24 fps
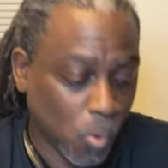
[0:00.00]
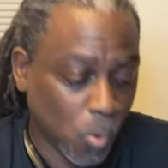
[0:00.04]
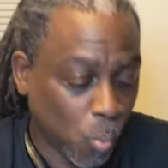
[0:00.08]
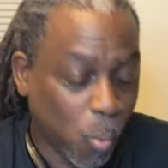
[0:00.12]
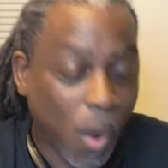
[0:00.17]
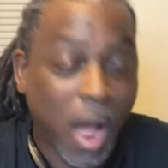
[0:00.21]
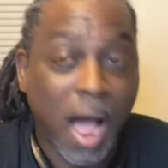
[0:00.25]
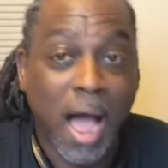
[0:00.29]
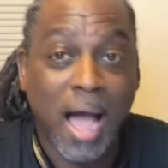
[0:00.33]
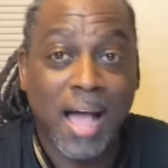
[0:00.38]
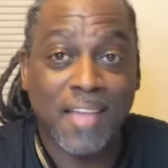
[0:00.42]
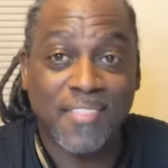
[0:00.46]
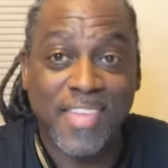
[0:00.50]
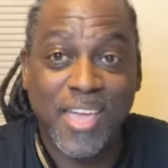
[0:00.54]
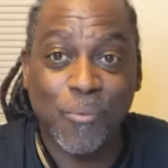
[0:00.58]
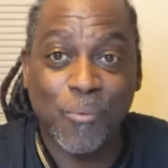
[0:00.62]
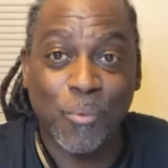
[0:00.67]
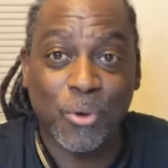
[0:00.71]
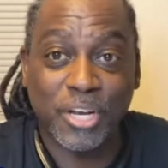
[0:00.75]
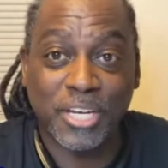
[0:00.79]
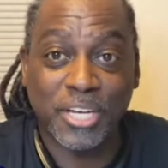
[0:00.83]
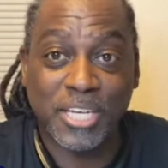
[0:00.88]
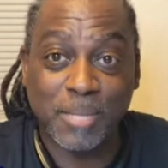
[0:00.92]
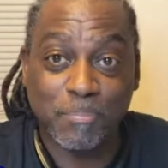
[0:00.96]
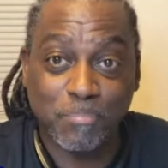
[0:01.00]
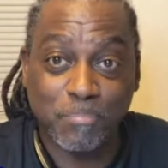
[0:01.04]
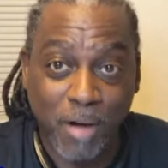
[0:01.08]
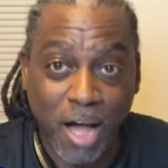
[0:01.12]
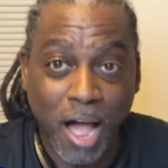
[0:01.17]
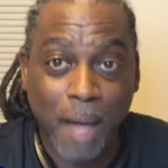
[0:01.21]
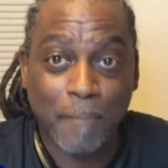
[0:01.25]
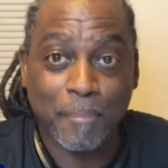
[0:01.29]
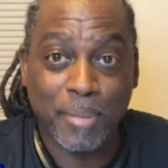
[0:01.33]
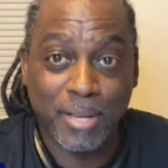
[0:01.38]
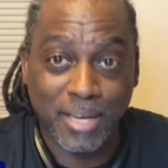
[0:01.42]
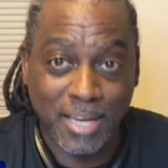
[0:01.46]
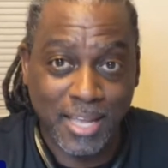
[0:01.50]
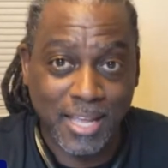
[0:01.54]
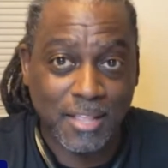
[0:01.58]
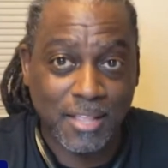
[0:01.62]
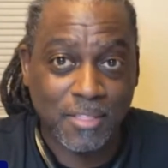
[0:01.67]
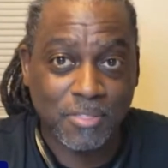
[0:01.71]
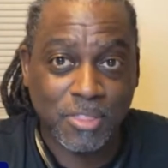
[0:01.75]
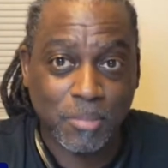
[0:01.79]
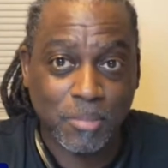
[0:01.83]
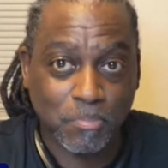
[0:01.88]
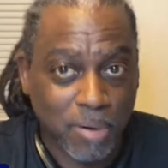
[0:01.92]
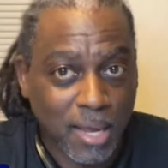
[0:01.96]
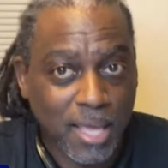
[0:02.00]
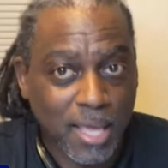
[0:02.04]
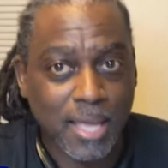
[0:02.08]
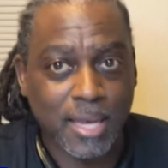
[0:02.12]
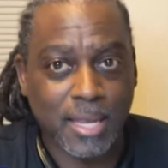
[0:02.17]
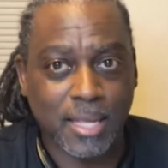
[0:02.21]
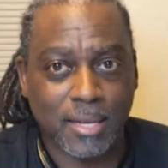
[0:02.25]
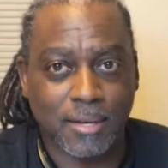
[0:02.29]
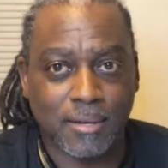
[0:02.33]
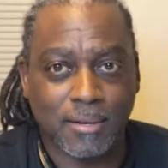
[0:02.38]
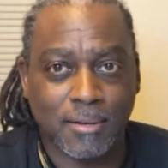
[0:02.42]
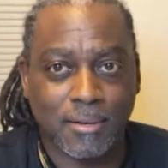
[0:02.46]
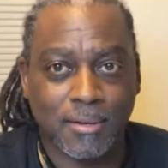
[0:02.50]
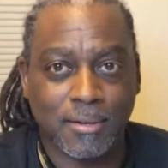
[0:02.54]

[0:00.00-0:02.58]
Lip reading: Why? They want to depopulate the planet